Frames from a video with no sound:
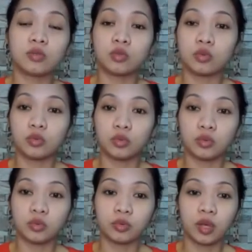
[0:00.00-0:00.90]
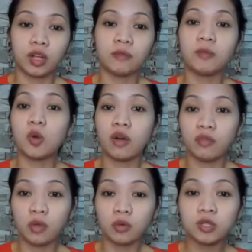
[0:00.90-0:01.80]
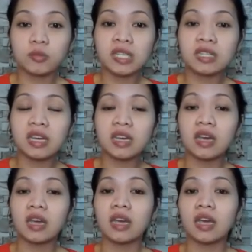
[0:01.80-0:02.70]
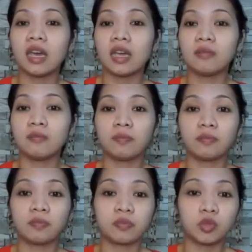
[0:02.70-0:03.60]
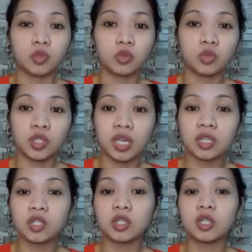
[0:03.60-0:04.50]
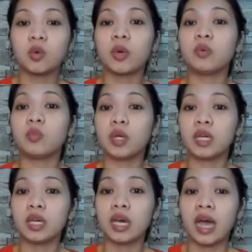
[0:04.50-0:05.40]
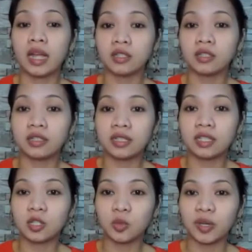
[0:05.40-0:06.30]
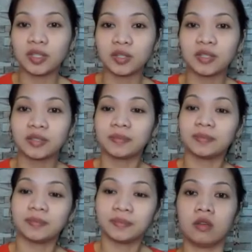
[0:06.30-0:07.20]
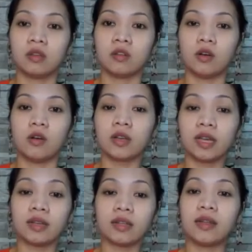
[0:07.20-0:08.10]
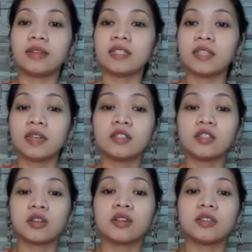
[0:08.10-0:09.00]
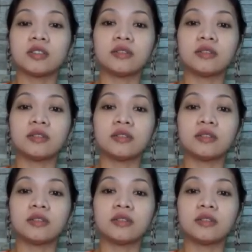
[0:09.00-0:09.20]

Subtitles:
to help you avoid those mistakes and to change the way we handle the situation. Okay, let's get started.